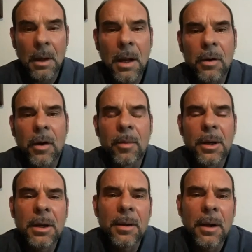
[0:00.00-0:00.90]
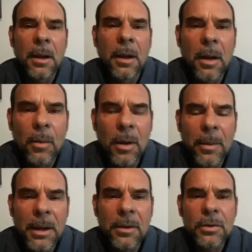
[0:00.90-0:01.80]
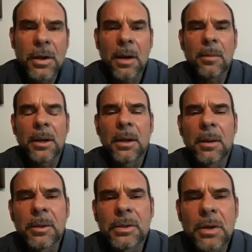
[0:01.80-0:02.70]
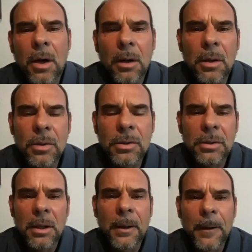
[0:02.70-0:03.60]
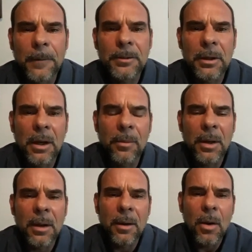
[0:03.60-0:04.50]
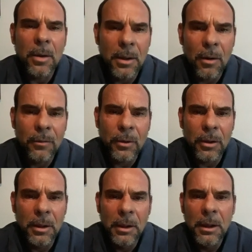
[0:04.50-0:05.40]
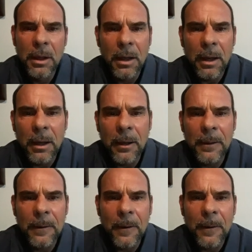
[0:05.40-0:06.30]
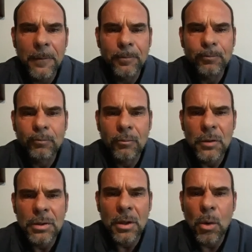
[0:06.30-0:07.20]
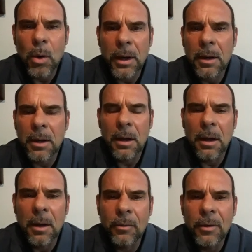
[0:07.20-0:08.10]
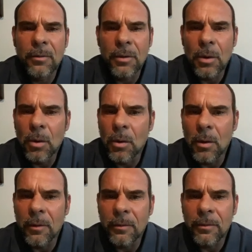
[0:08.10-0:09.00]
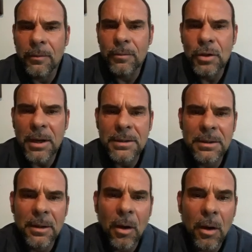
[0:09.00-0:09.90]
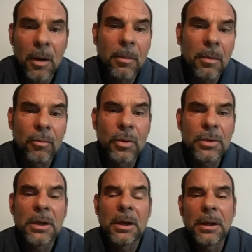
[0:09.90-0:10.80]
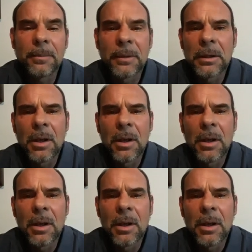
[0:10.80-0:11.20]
Hello, everybody. Welcome back to the channel. My name is Carlos. Today, we're going to be going over a just a quick review of chest and arm routine,